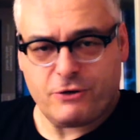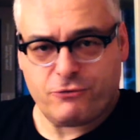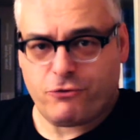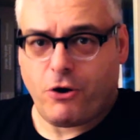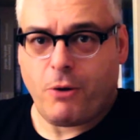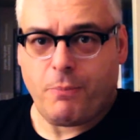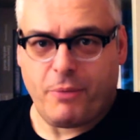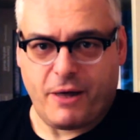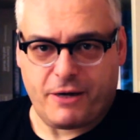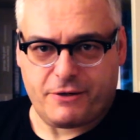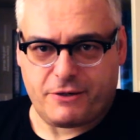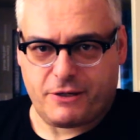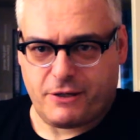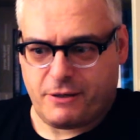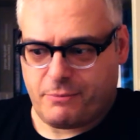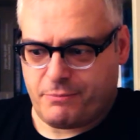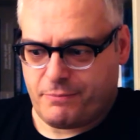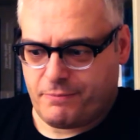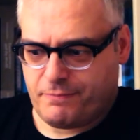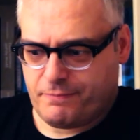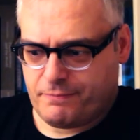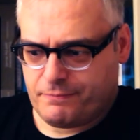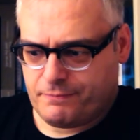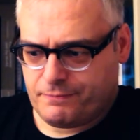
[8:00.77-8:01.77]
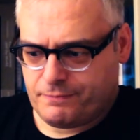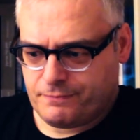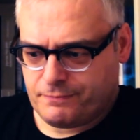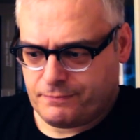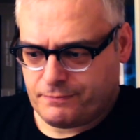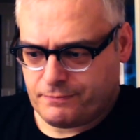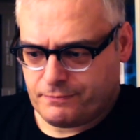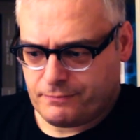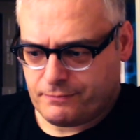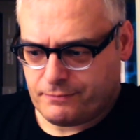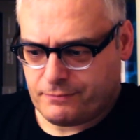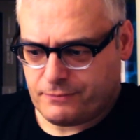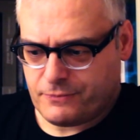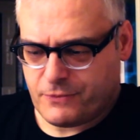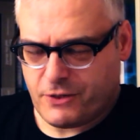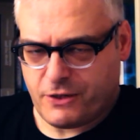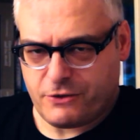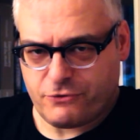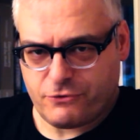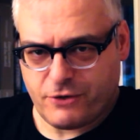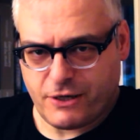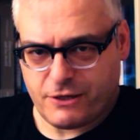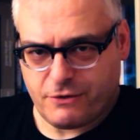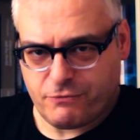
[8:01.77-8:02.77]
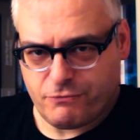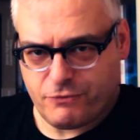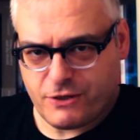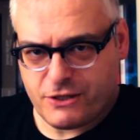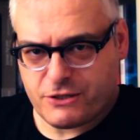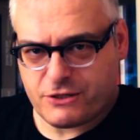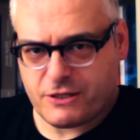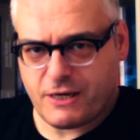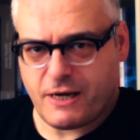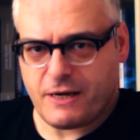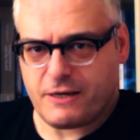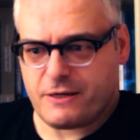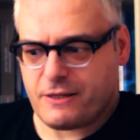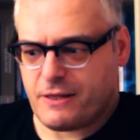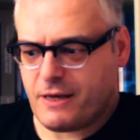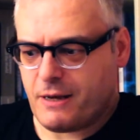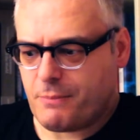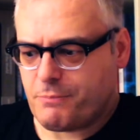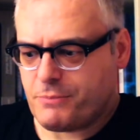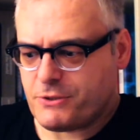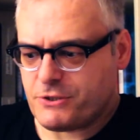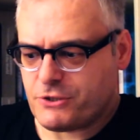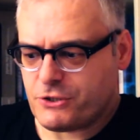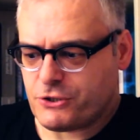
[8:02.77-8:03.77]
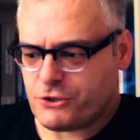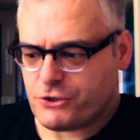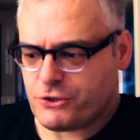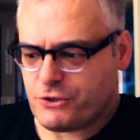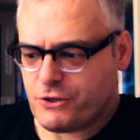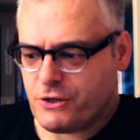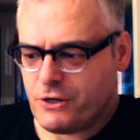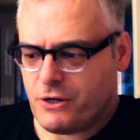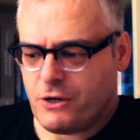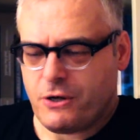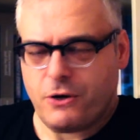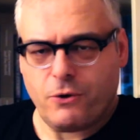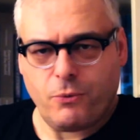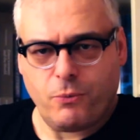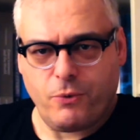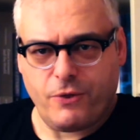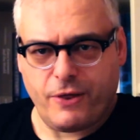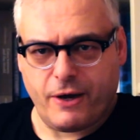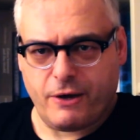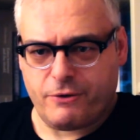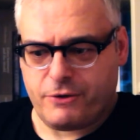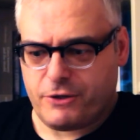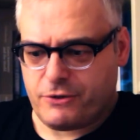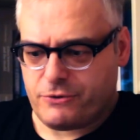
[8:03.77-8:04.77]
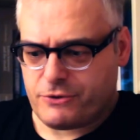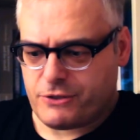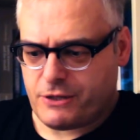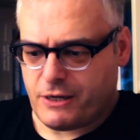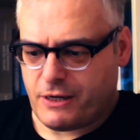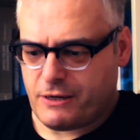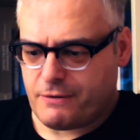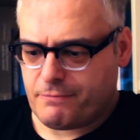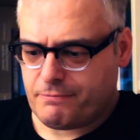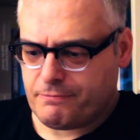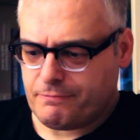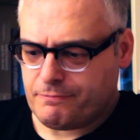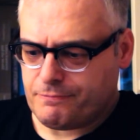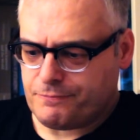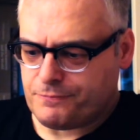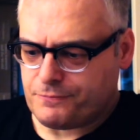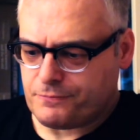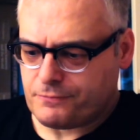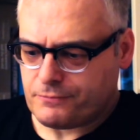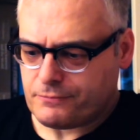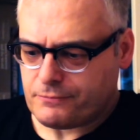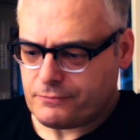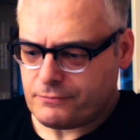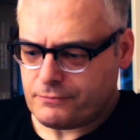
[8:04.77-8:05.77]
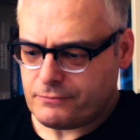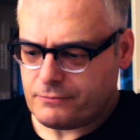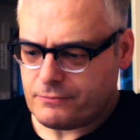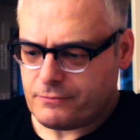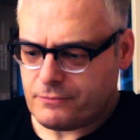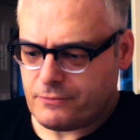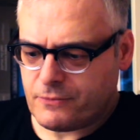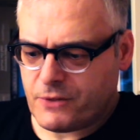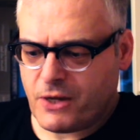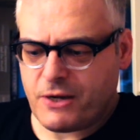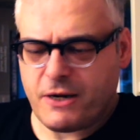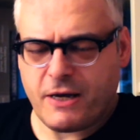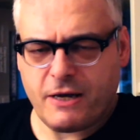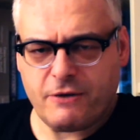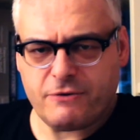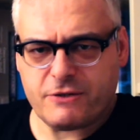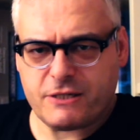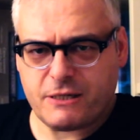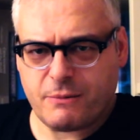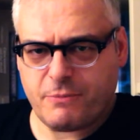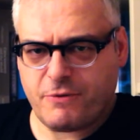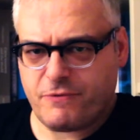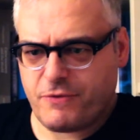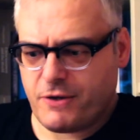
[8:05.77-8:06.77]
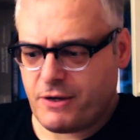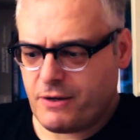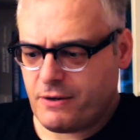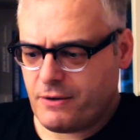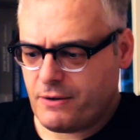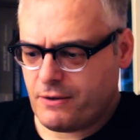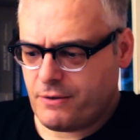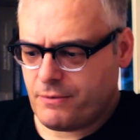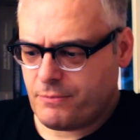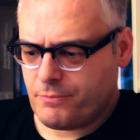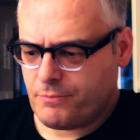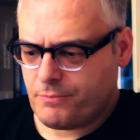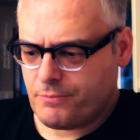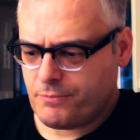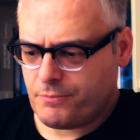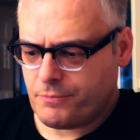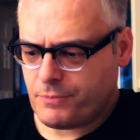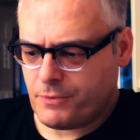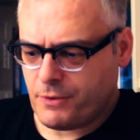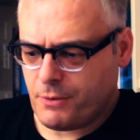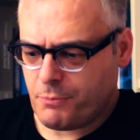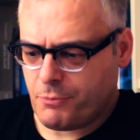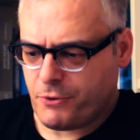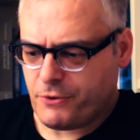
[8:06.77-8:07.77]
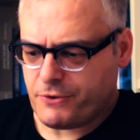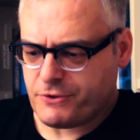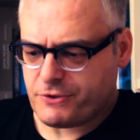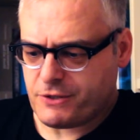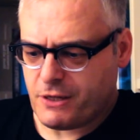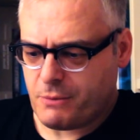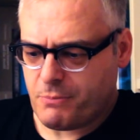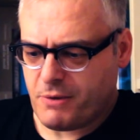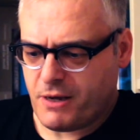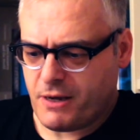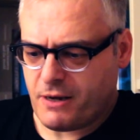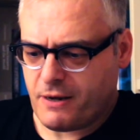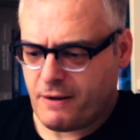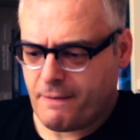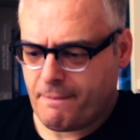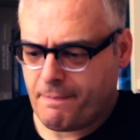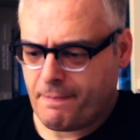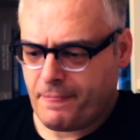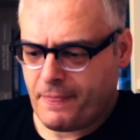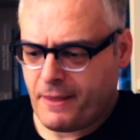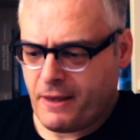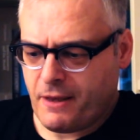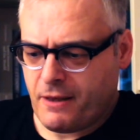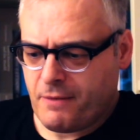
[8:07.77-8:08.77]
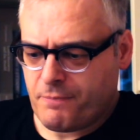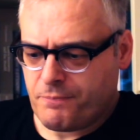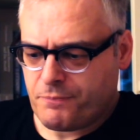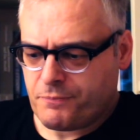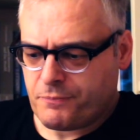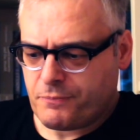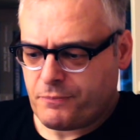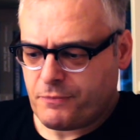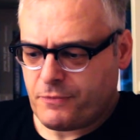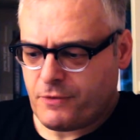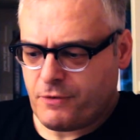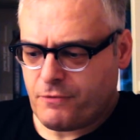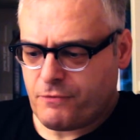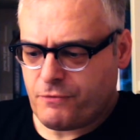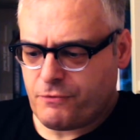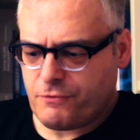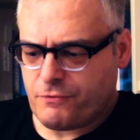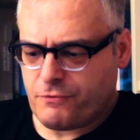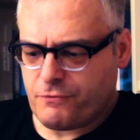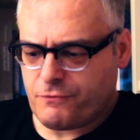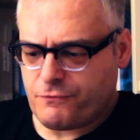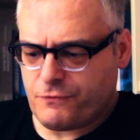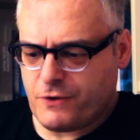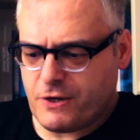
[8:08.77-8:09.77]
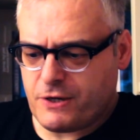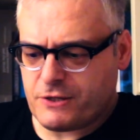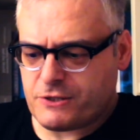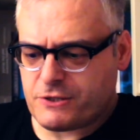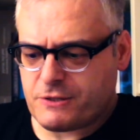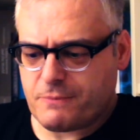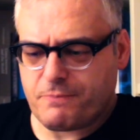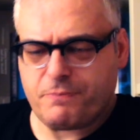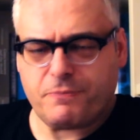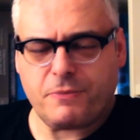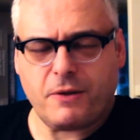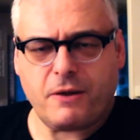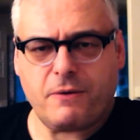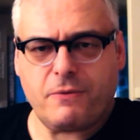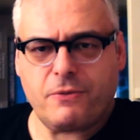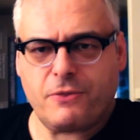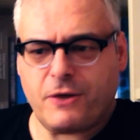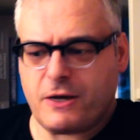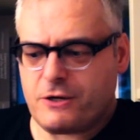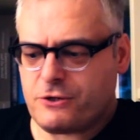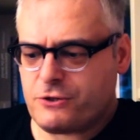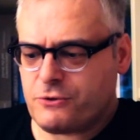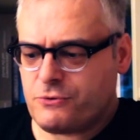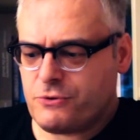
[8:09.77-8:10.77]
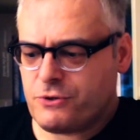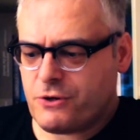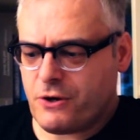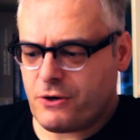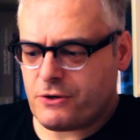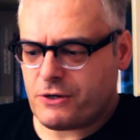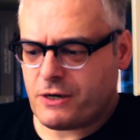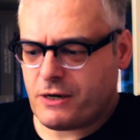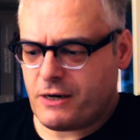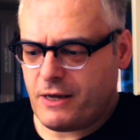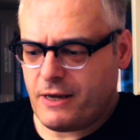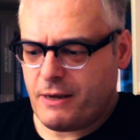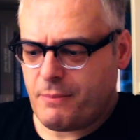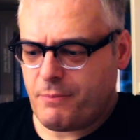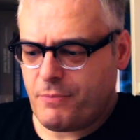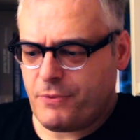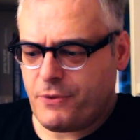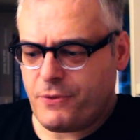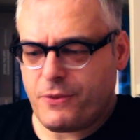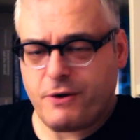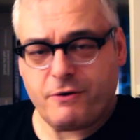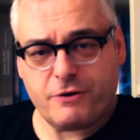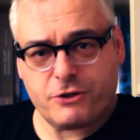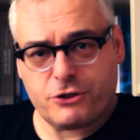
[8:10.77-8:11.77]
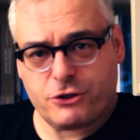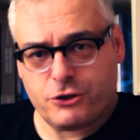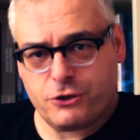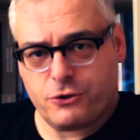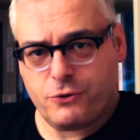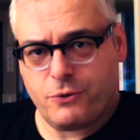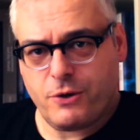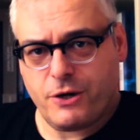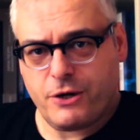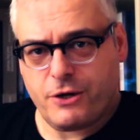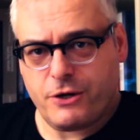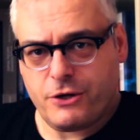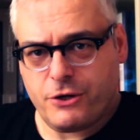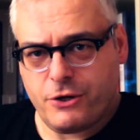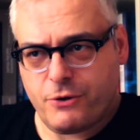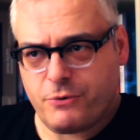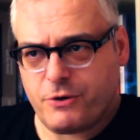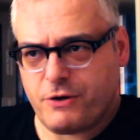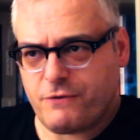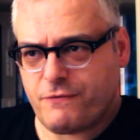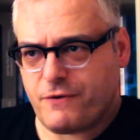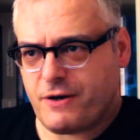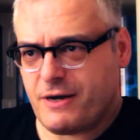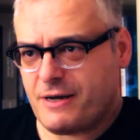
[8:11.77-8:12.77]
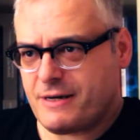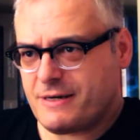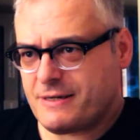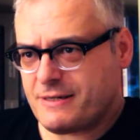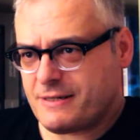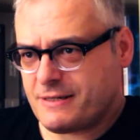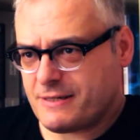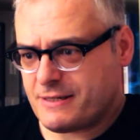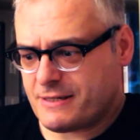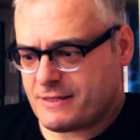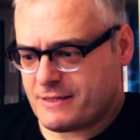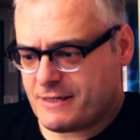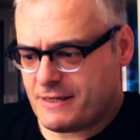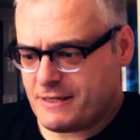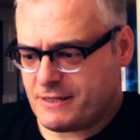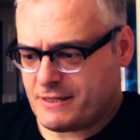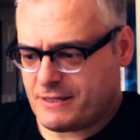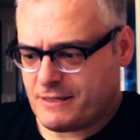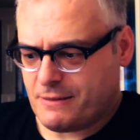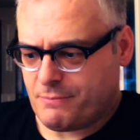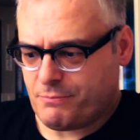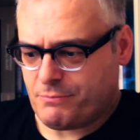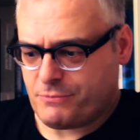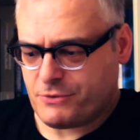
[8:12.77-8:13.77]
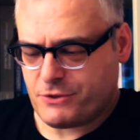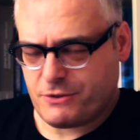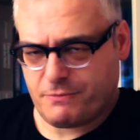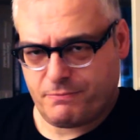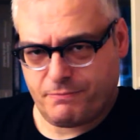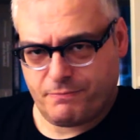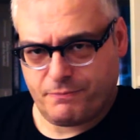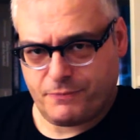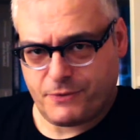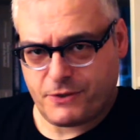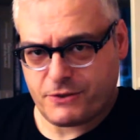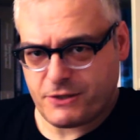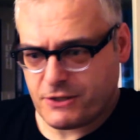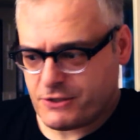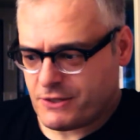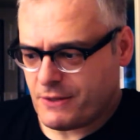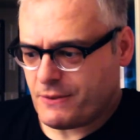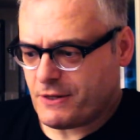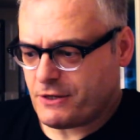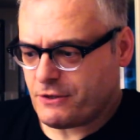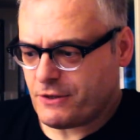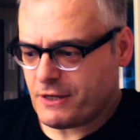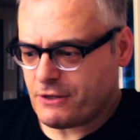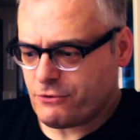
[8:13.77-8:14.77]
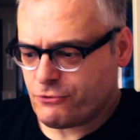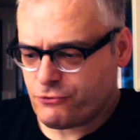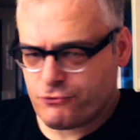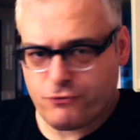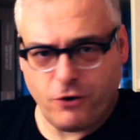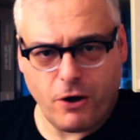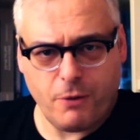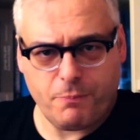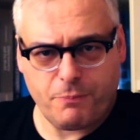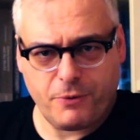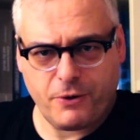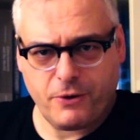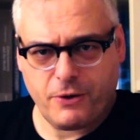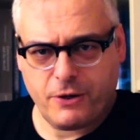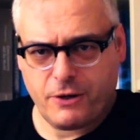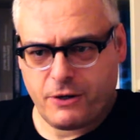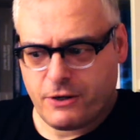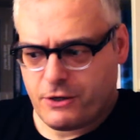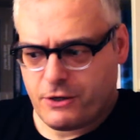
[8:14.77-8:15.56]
they drop that term. They try to restate their position without using it. And here are some of the points they make. First, they do not claim that there are two unified systems. As I said, they drop